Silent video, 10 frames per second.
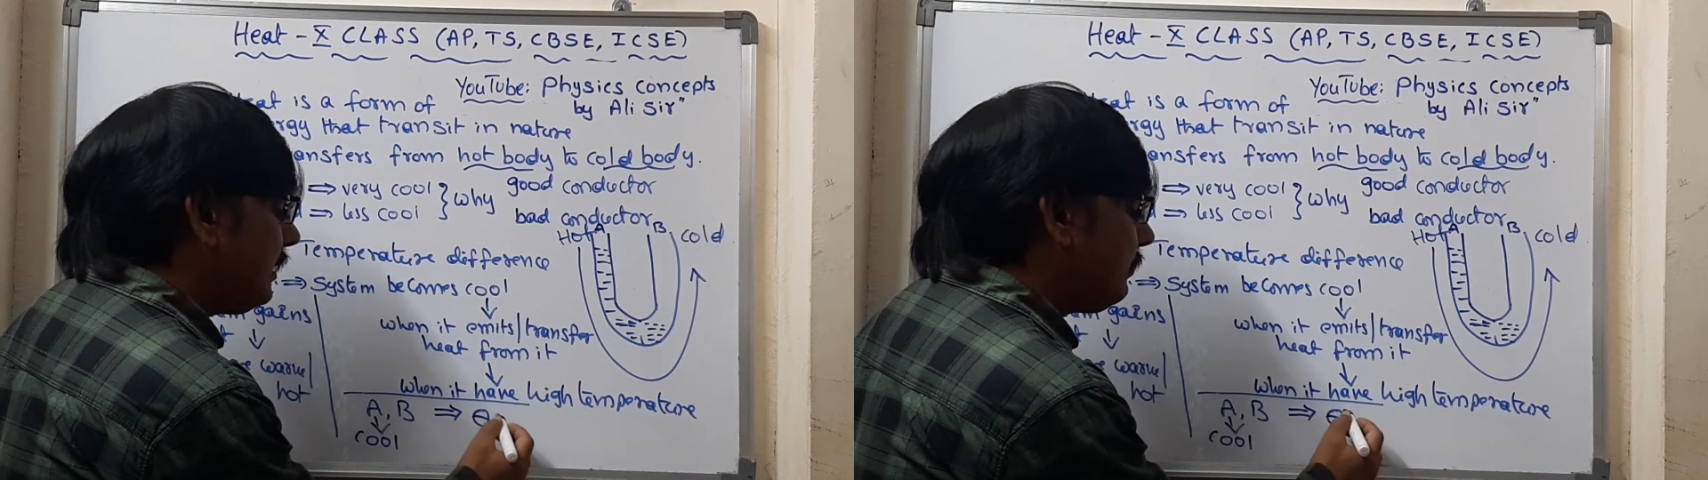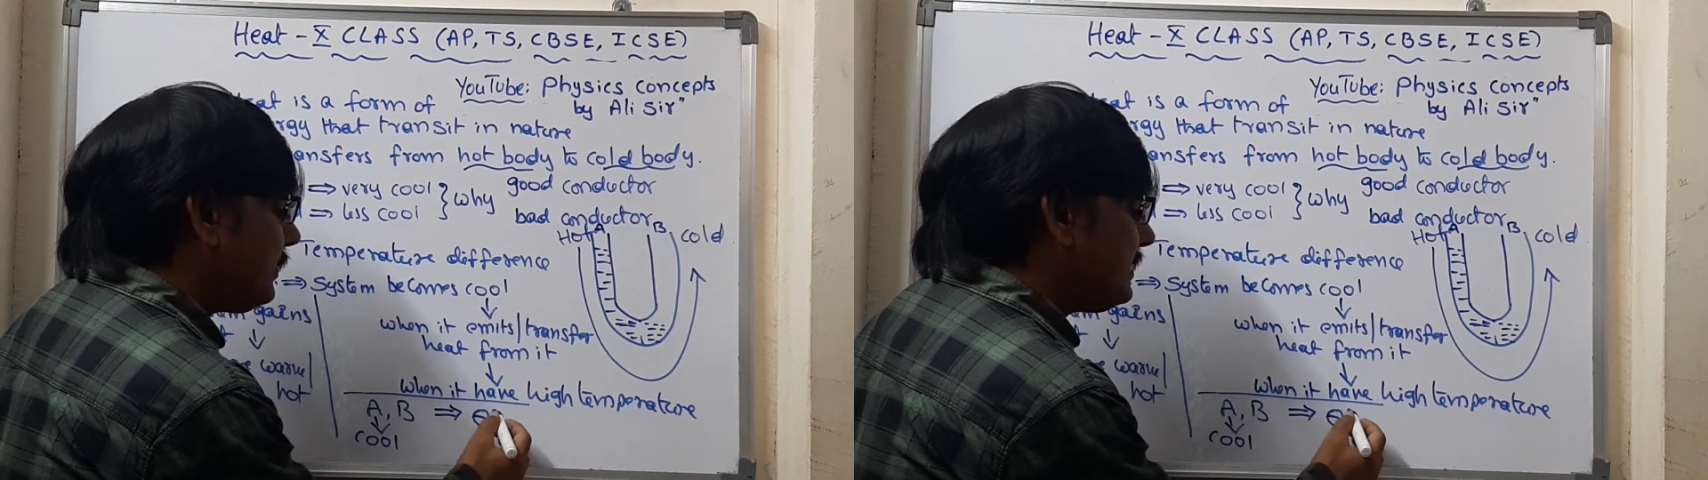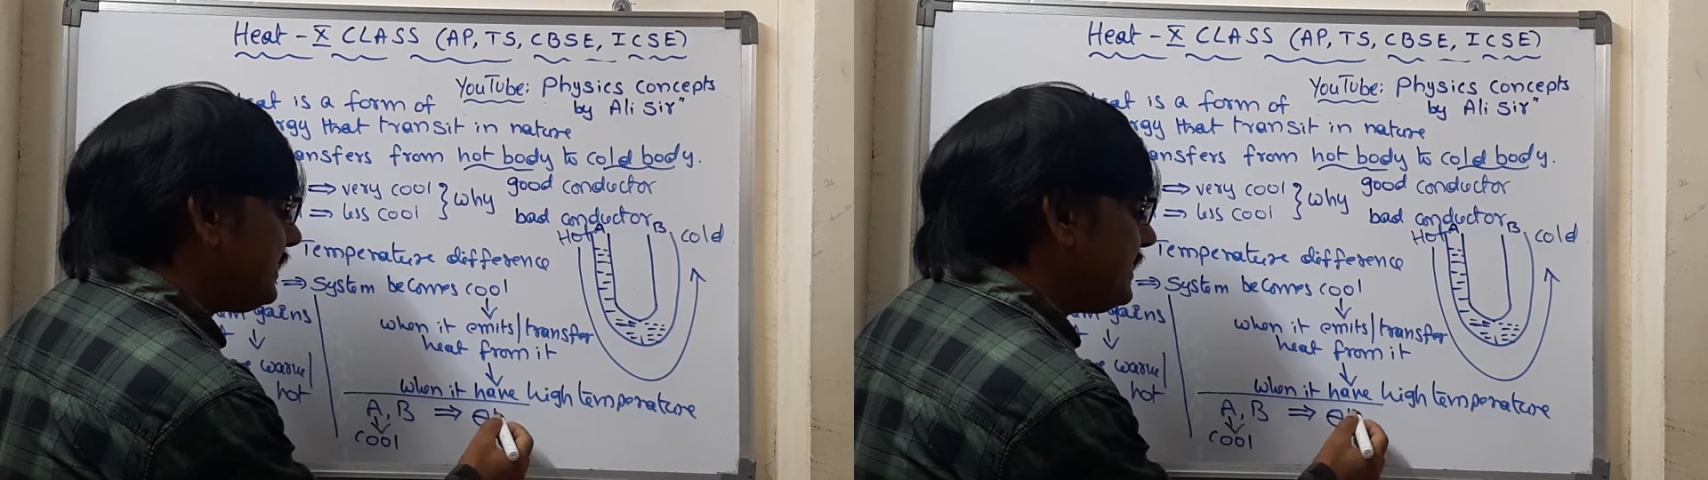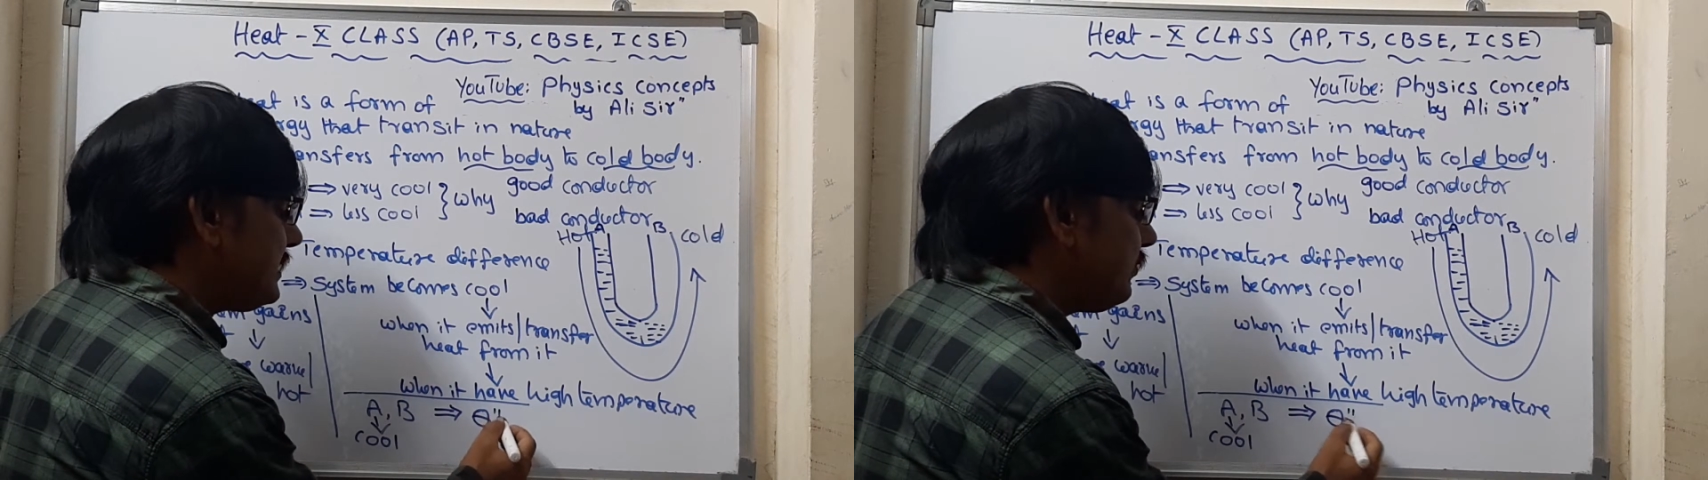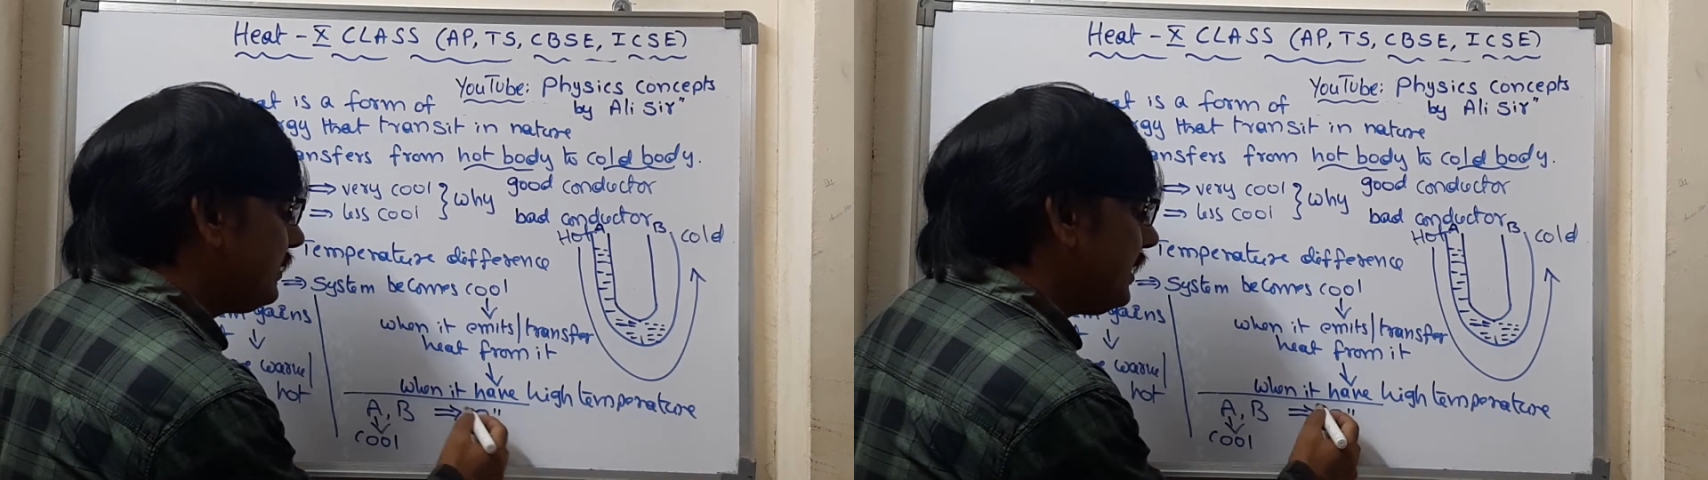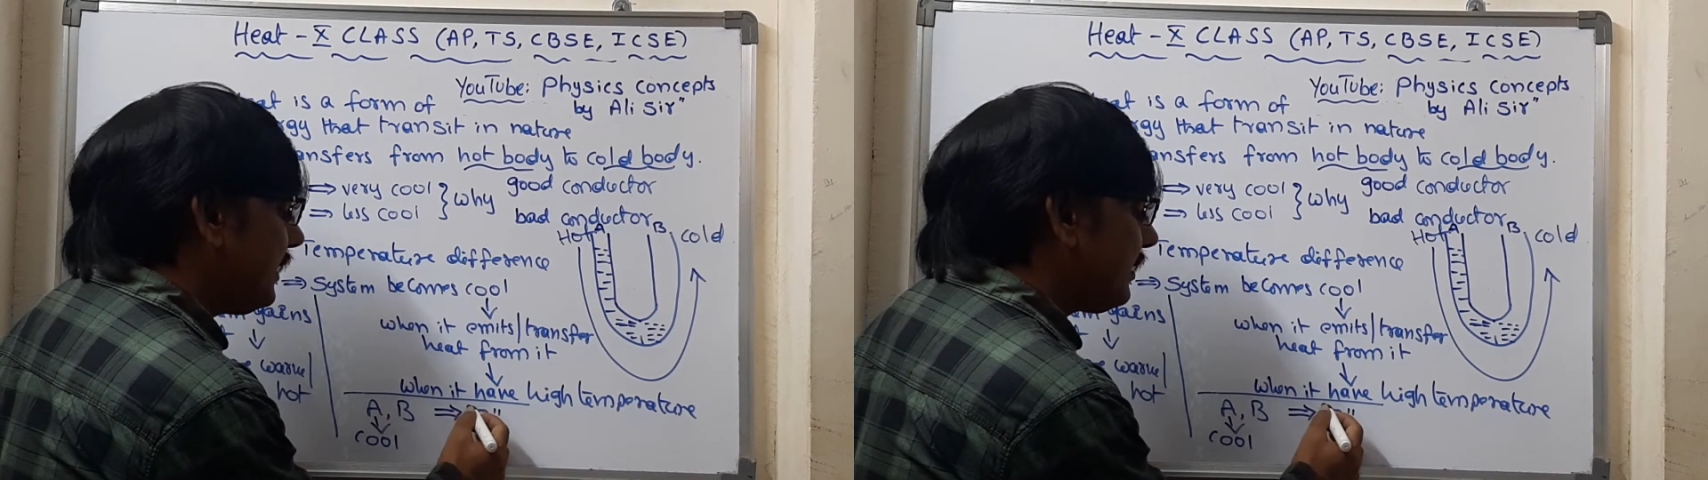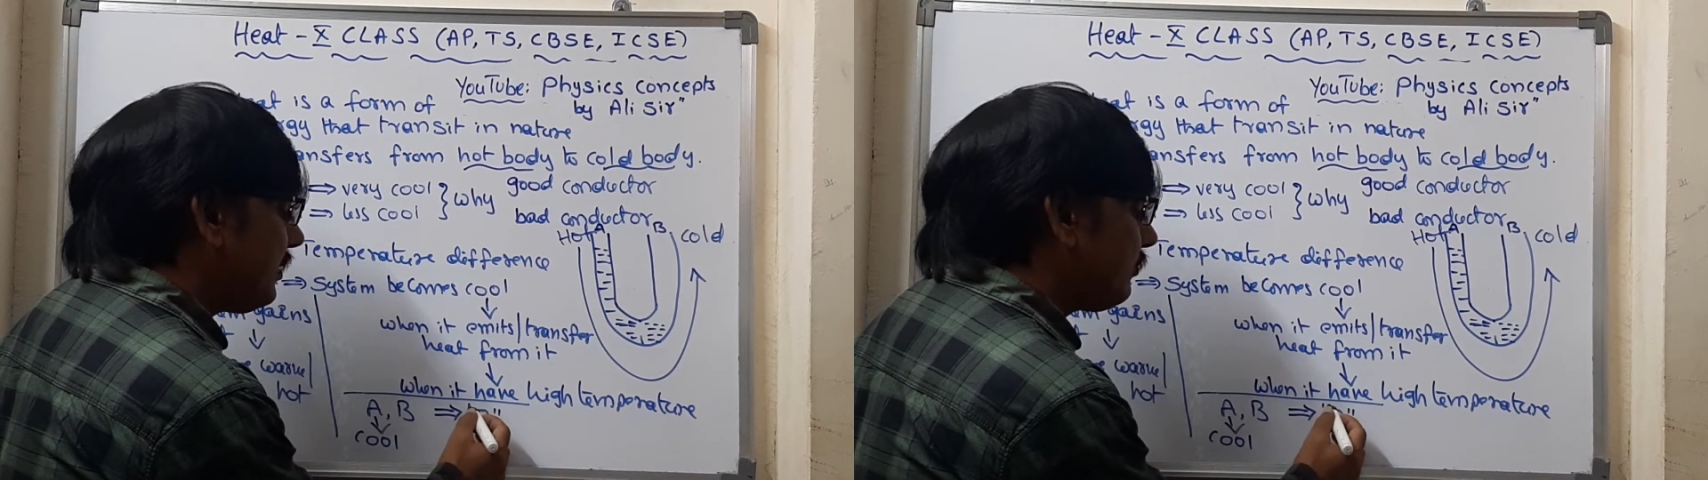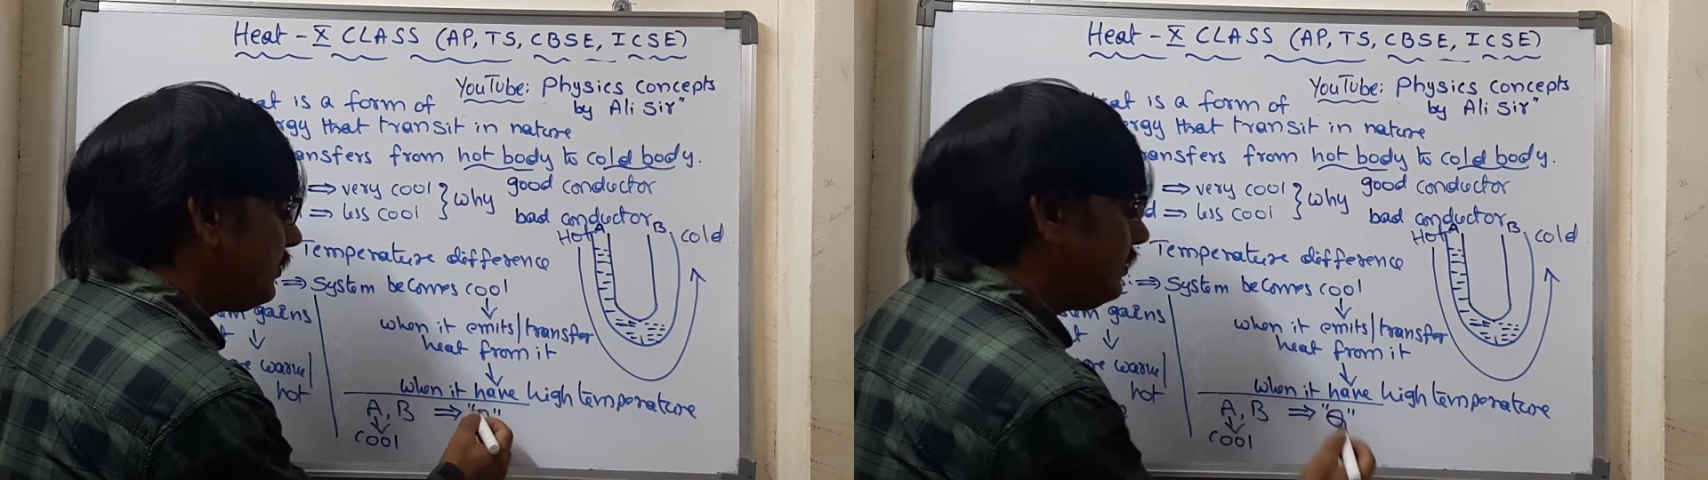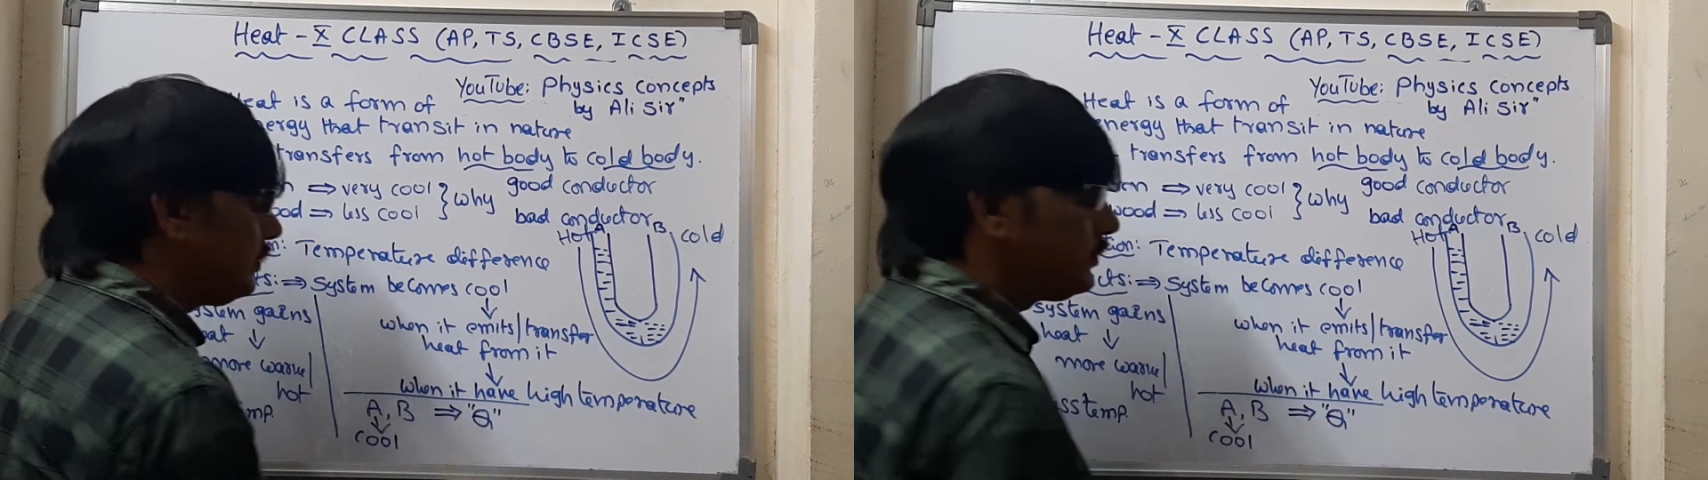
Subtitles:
represents the letter of